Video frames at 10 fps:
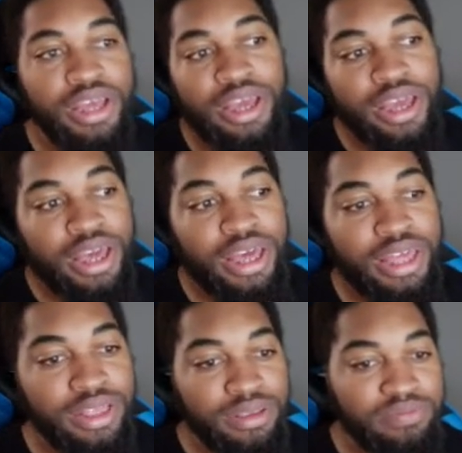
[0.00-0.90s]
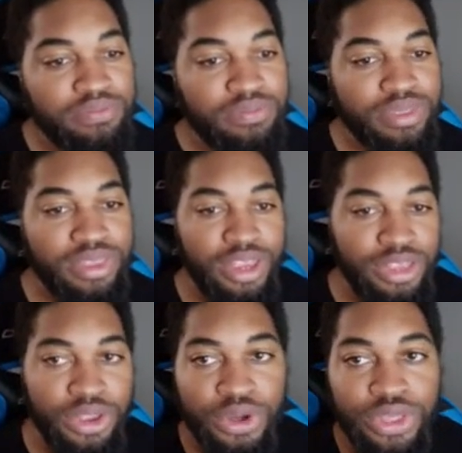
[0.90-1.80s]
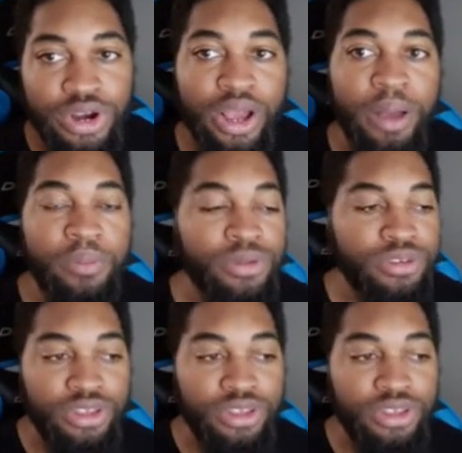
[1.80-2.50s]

and they know their combos.